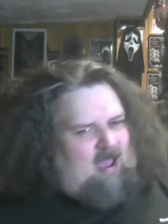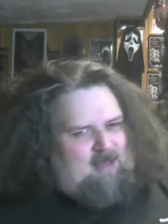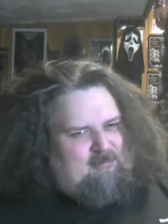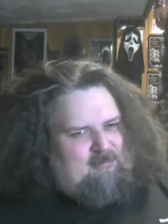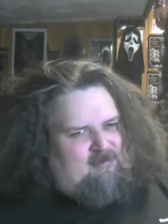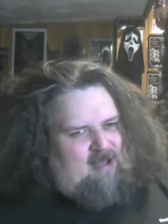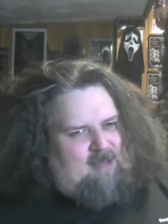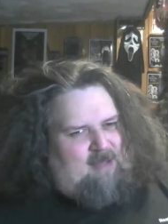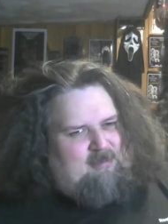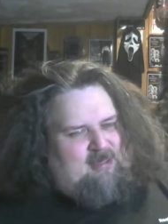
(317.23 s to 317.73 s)
I
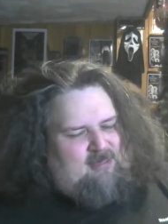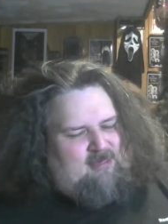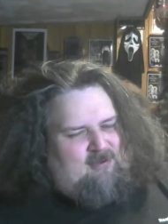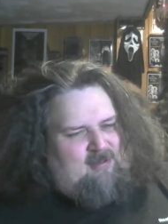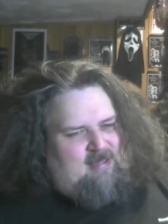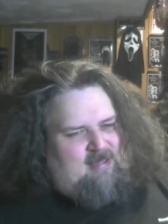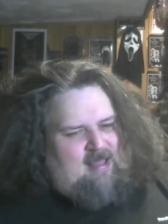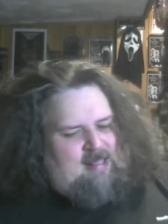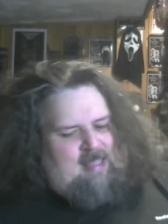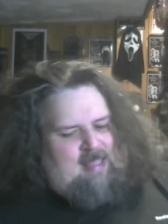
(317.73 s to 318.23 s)
promise you,
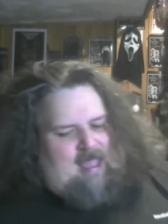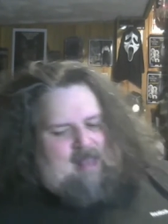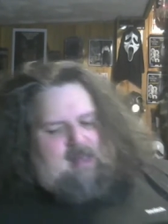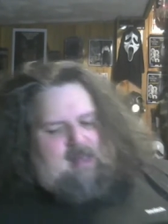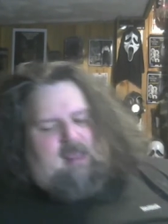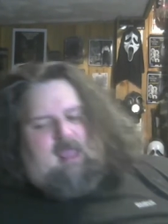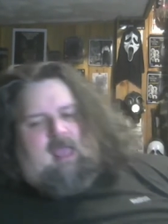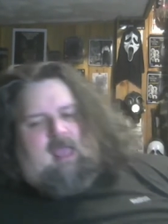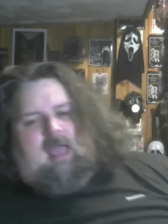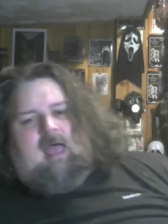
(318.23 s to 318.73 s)
it's not that.
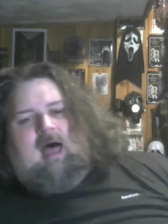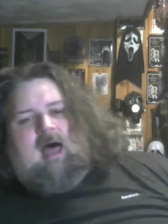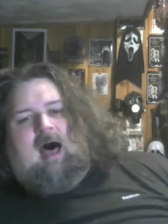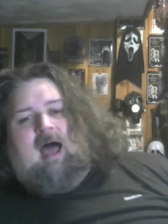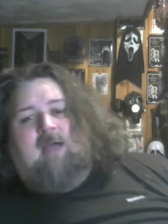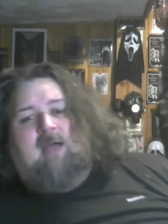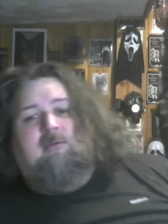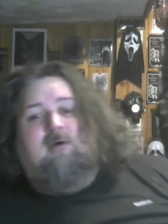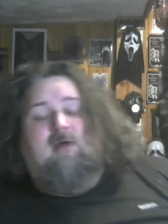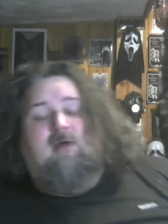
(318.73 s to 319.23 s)

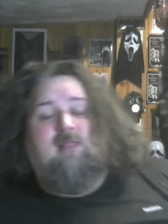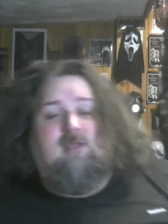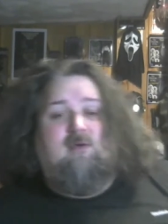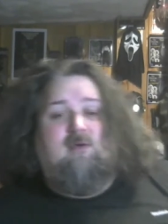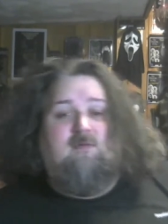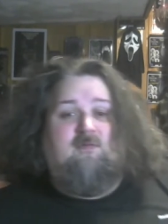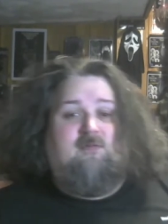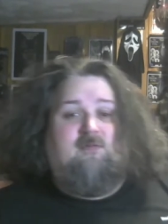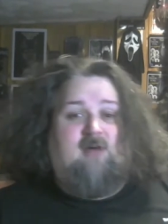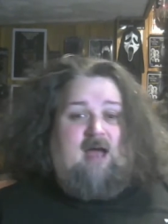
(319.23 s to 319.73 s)
I'm going to
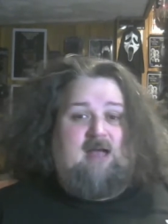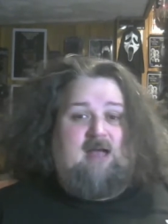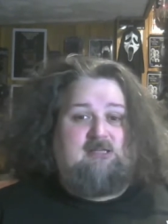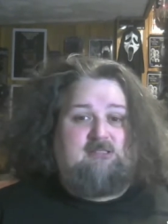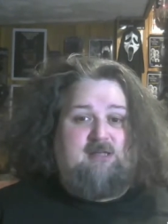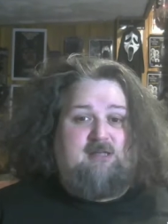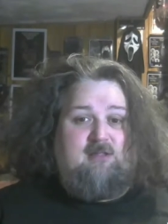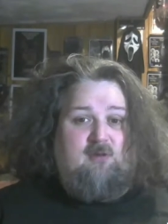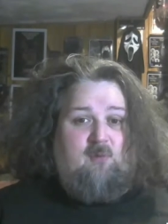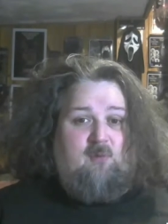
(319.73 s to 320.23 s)
flash
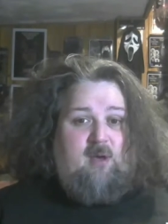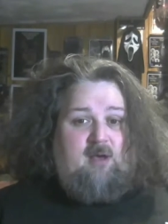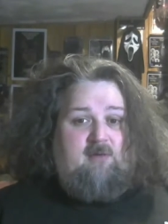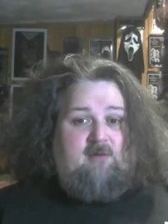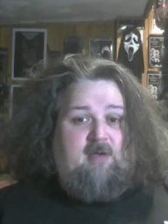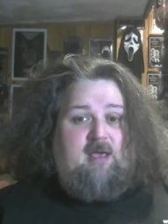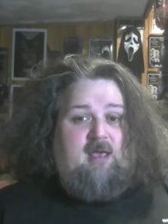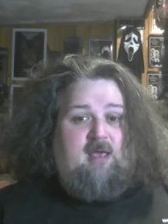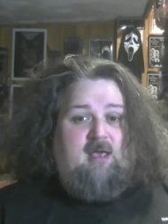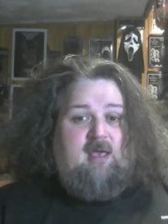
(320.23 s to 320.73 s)
this
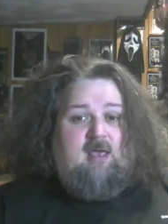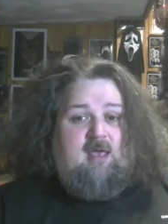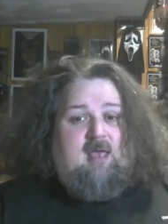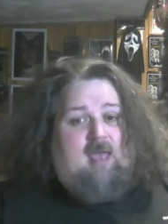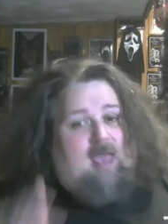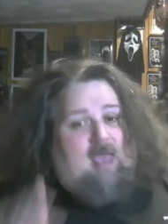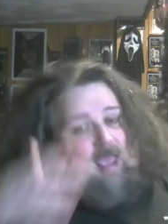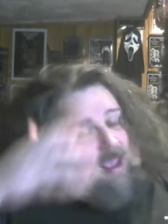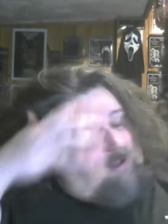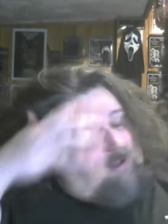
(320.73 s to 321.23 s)
quickly,
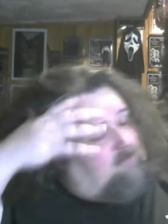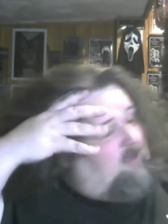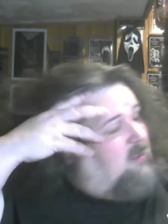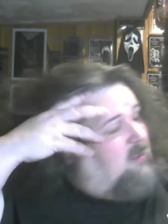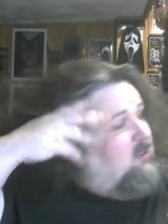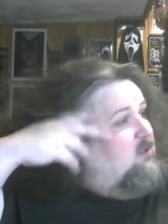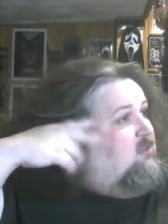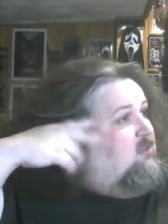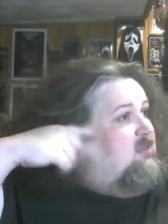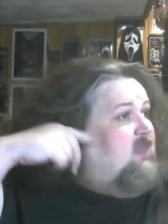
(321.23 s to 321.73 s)
and what
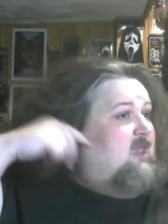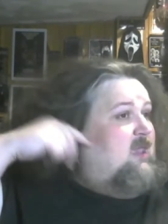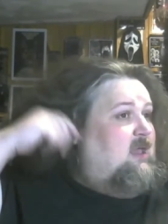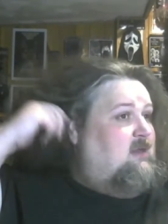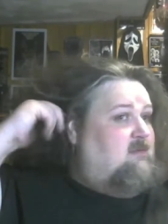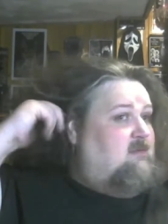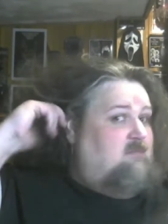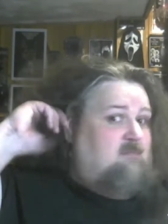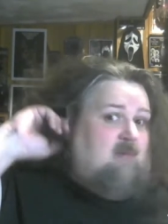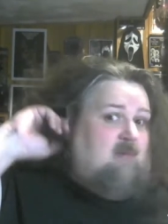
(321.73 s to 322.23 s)
you see
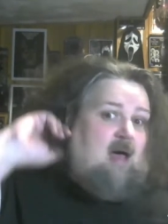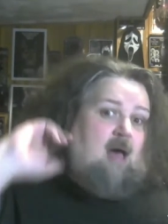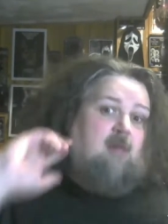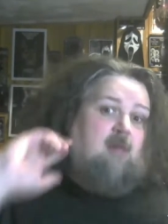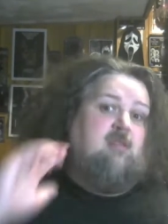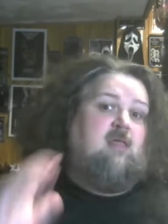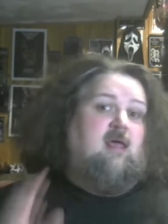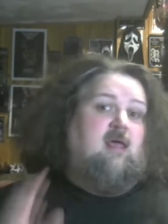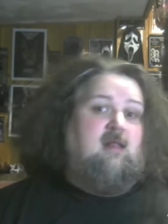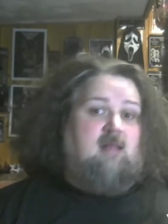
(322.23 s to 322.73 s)
it. I'll
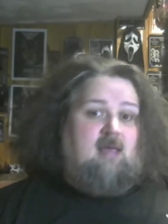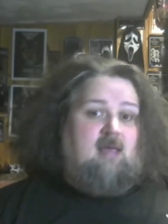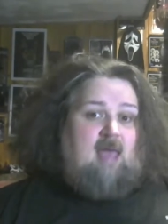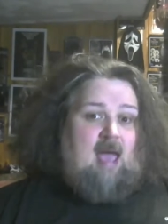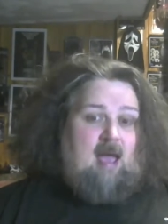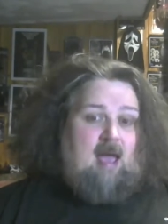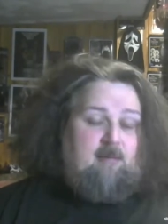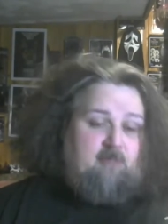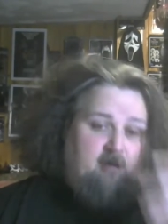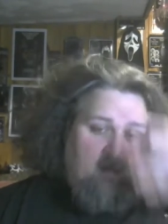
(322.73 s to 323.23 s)
see it in the
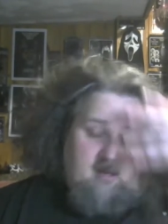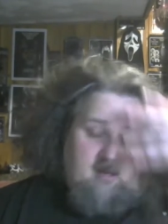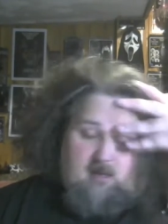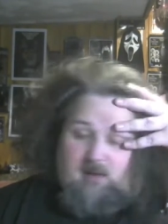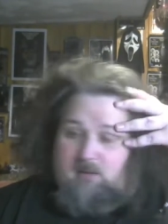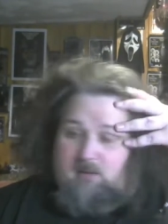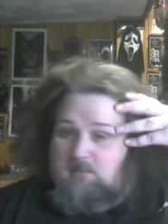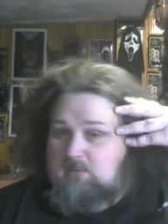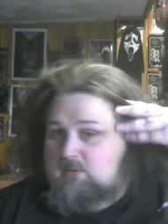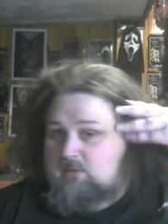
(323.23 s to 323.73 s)
camera.
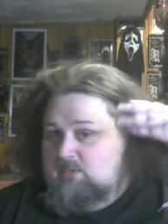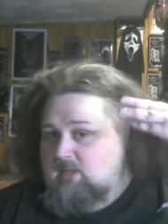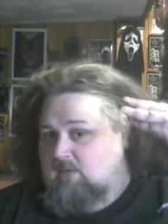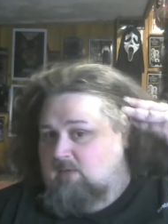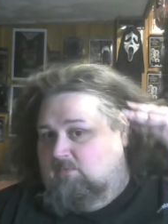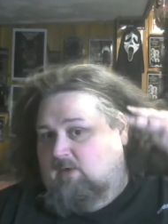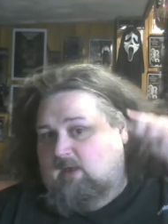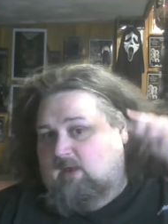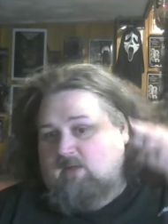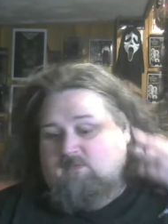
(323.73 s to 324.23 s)
We'll see
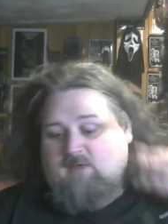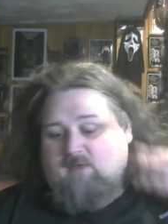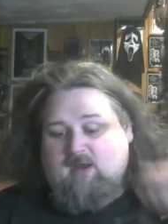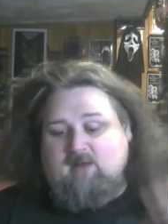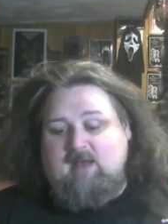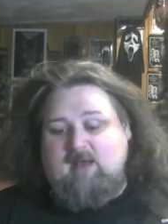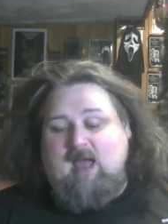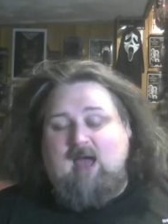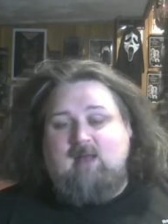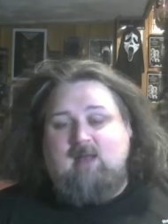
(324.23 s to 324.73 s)
if we can
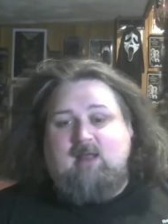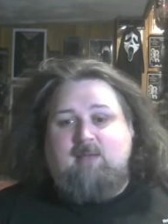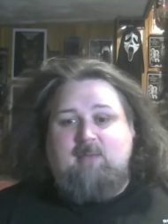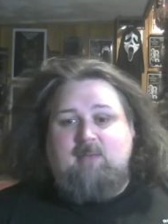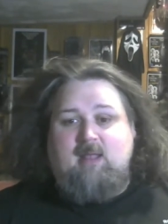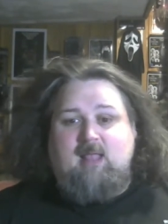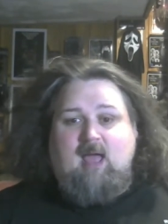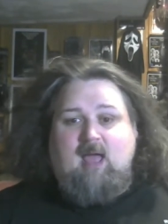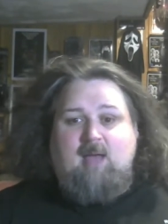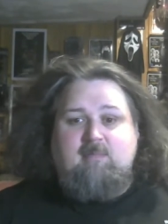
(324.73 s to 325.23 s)
figure out how
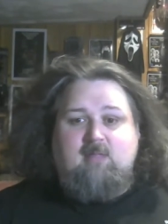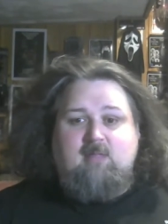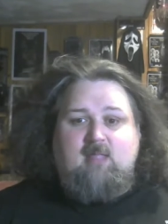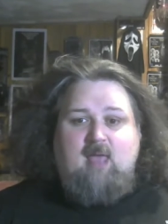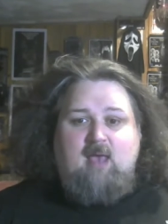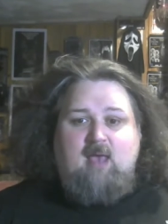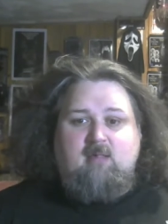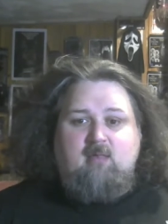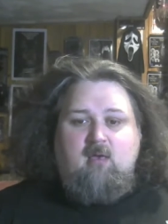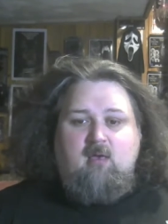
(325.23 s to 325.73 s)
many times it
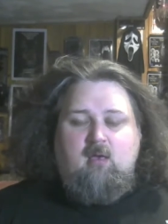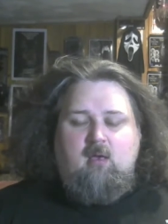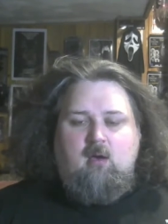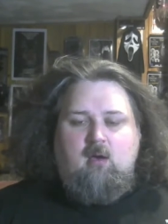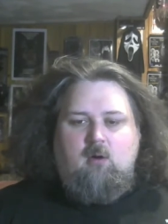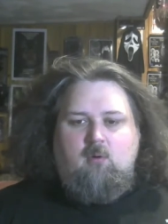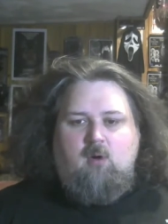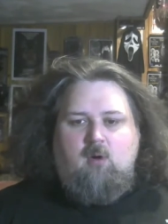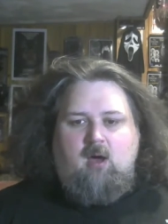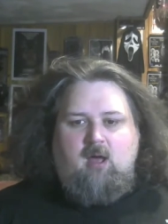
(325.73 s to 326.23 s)
takes.
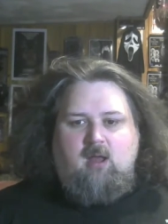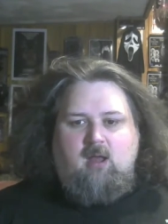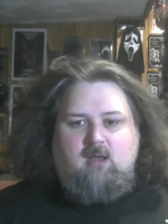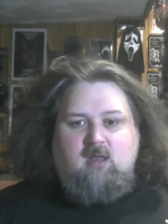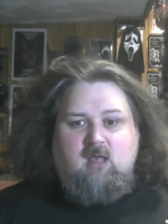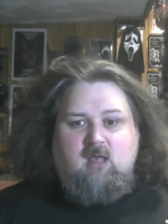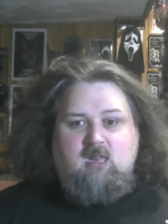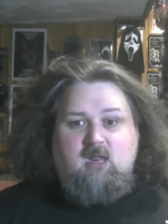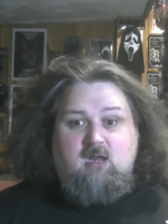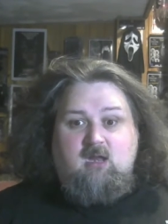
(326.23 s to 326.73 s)
One,
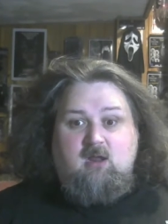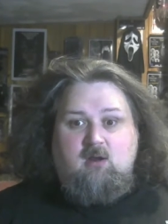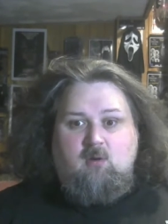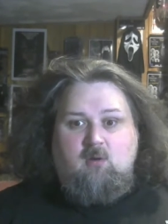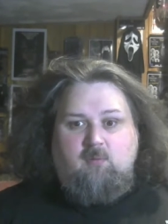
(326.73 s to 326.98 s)
two, two, two.